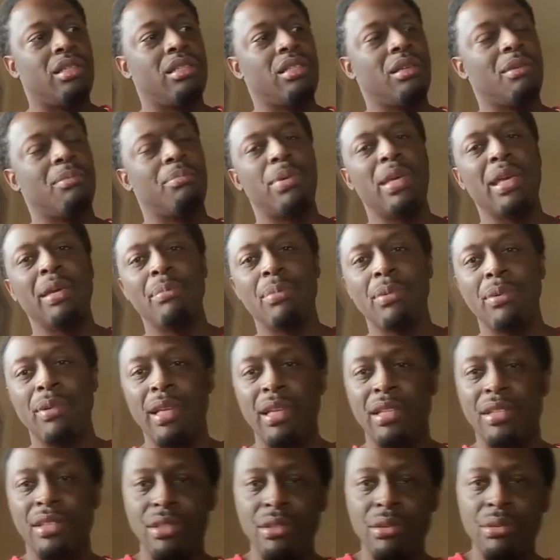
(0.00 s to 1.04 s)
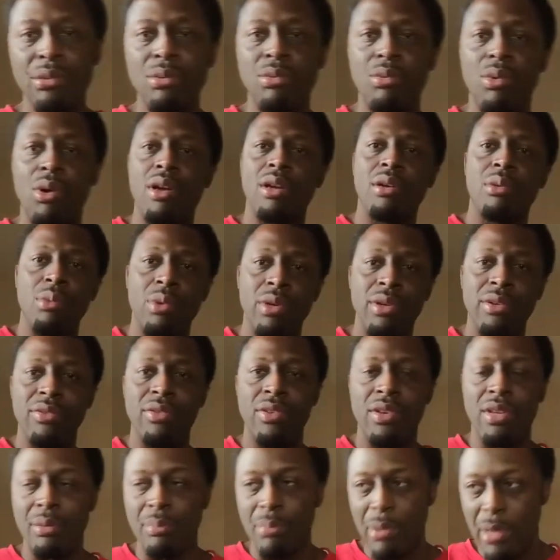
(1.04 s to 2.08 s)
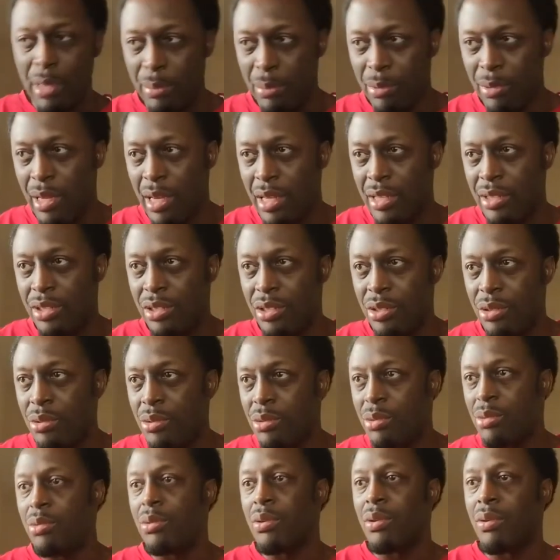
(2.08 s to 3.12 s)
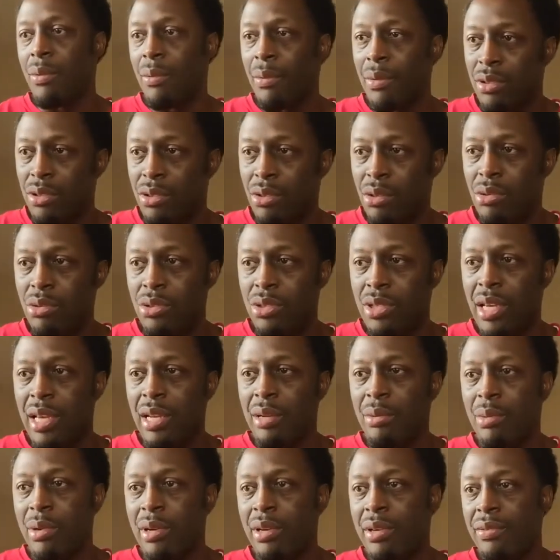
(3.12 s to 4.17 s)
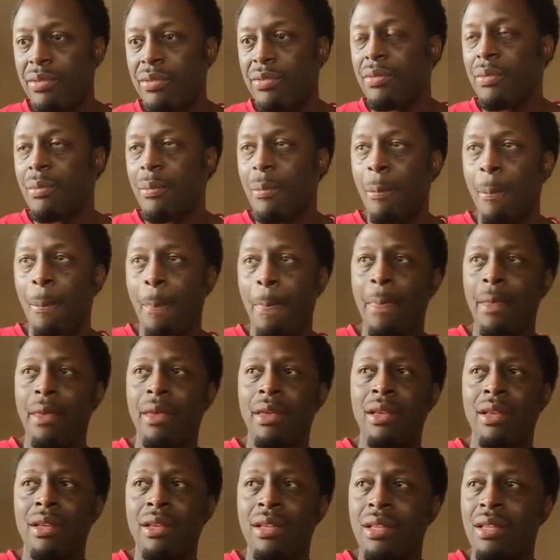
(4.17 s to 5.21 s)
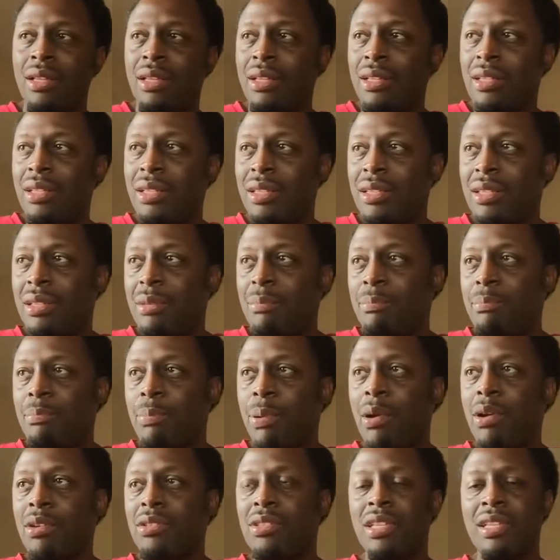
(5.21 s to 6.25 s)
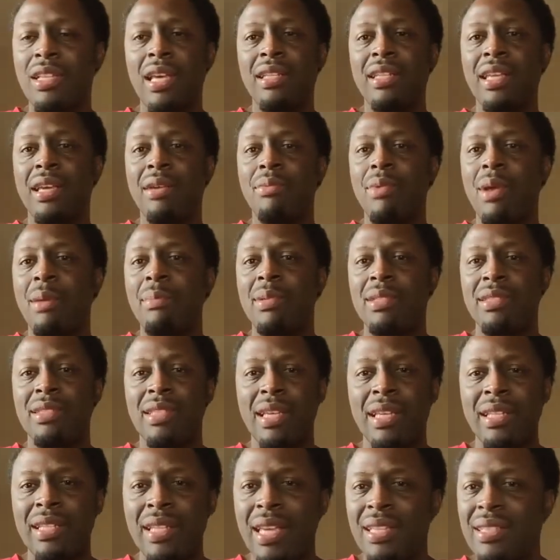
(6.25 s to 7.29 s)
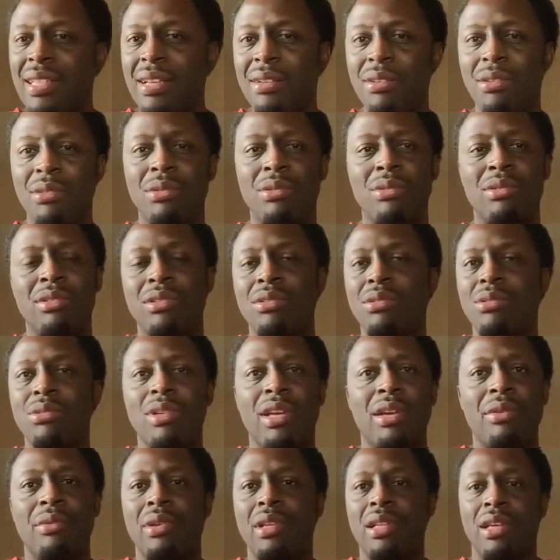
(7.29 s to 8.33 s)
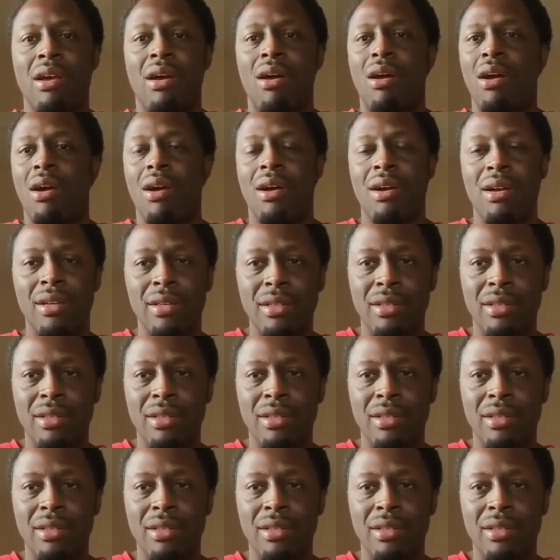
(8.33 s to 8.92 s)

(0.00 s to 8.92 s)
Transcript: The people that you work with or the people that you associate with, the person that they represent, that's not who, who they really are.